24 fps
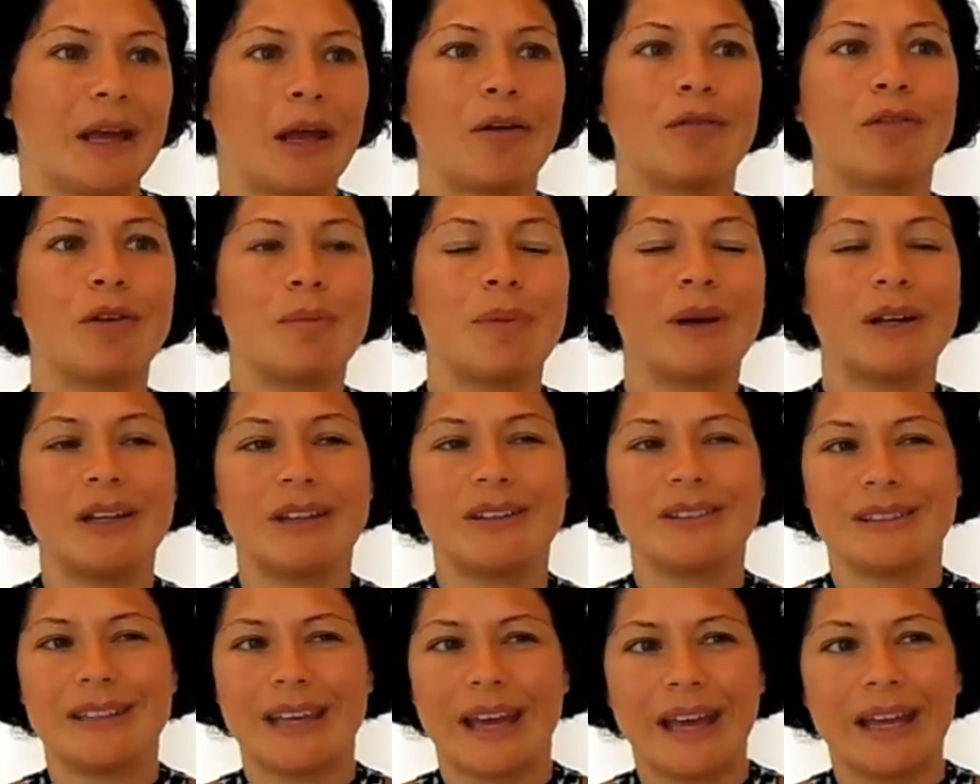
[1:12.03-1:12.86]
everybody
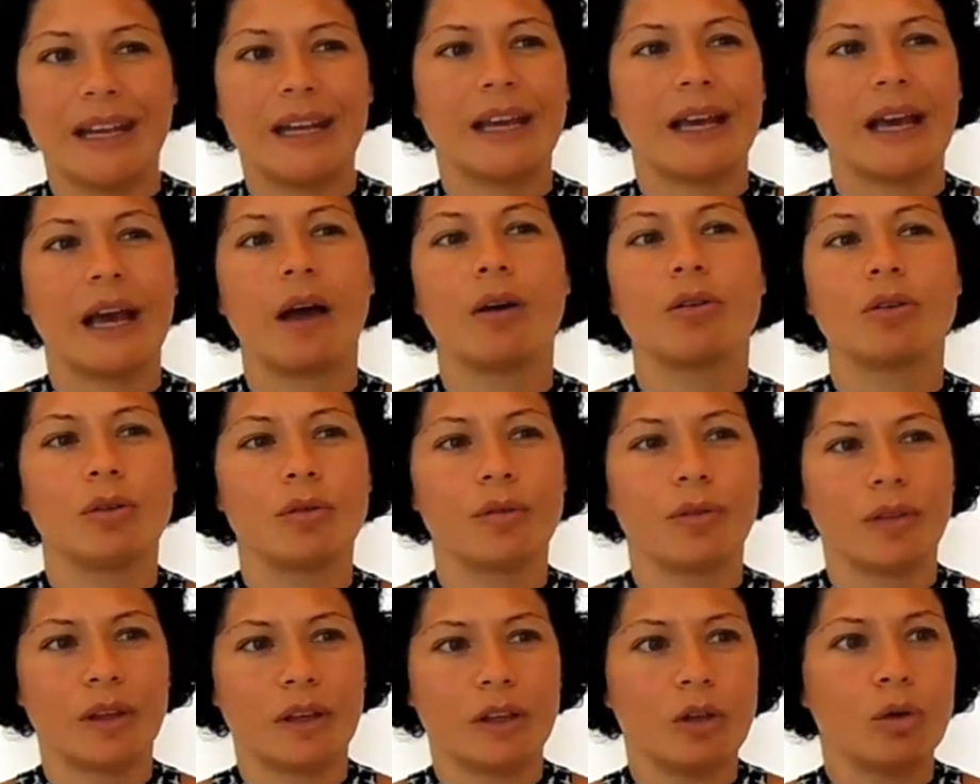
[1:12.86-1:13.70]
is gaining out
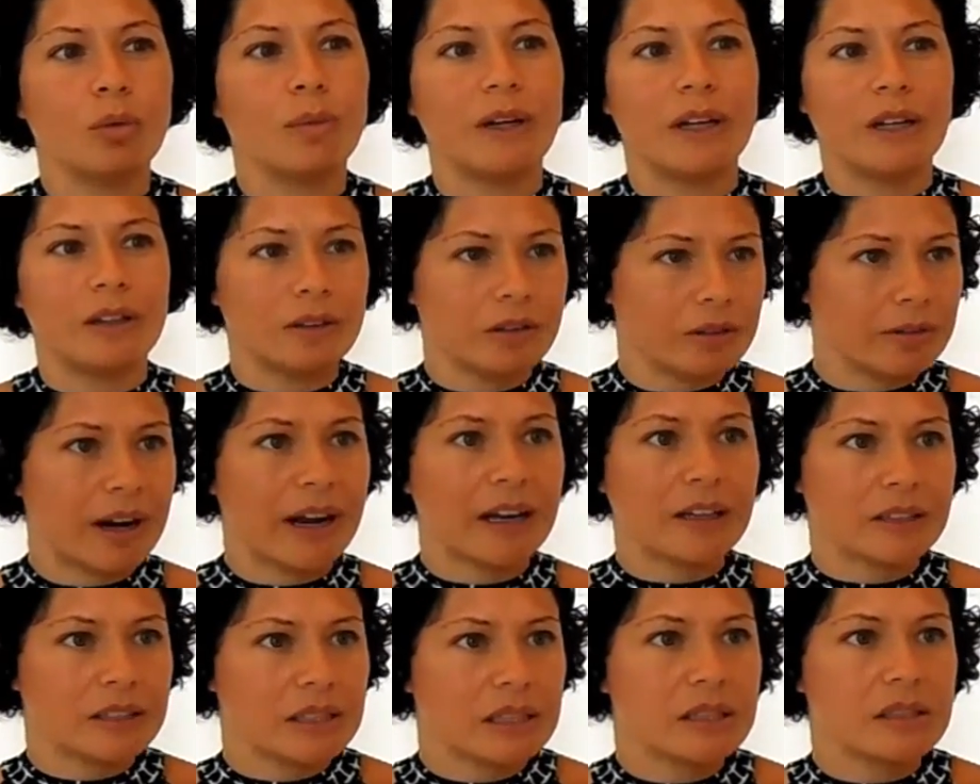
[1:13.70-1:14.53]
of the human
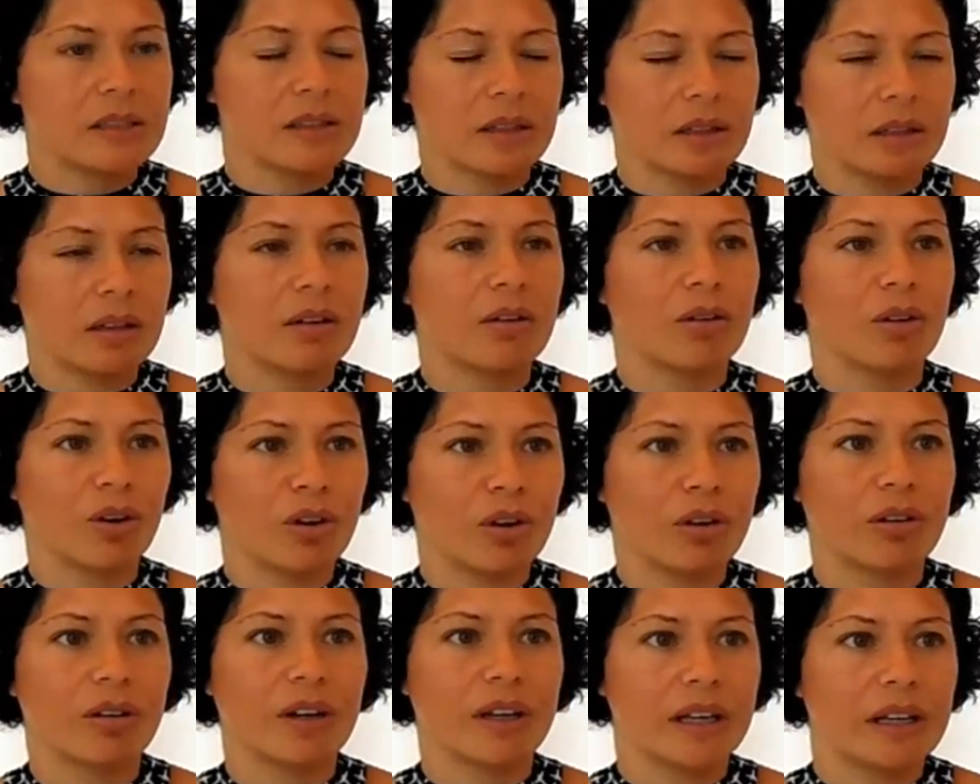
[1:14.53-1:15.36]
interactions that are
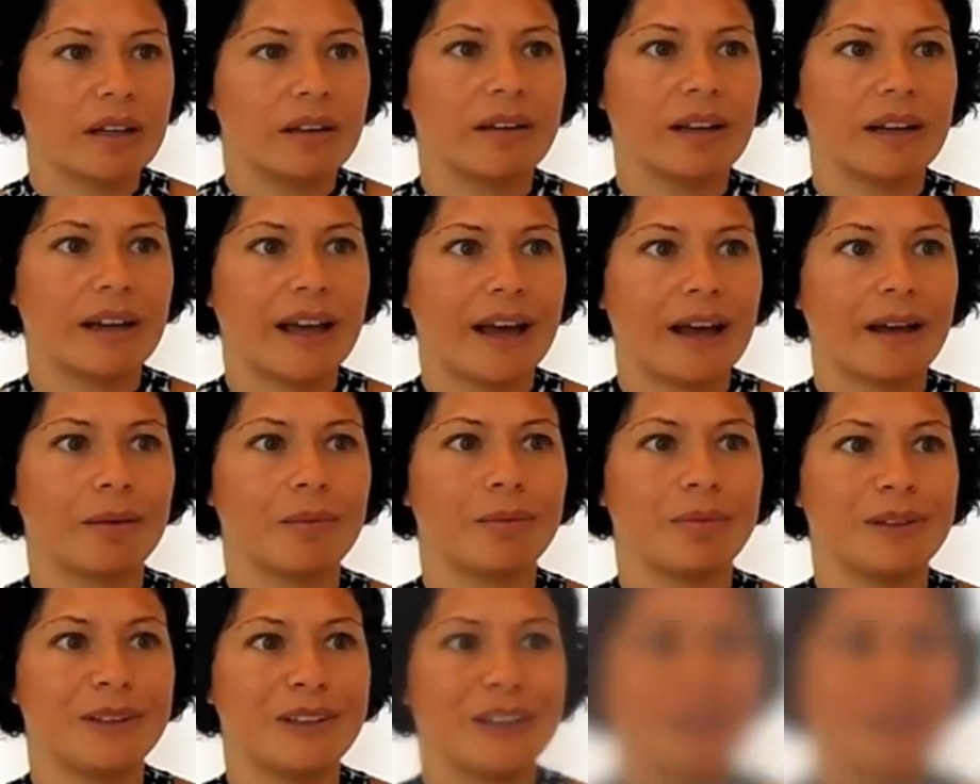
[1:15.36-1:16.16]
occurring in the lab.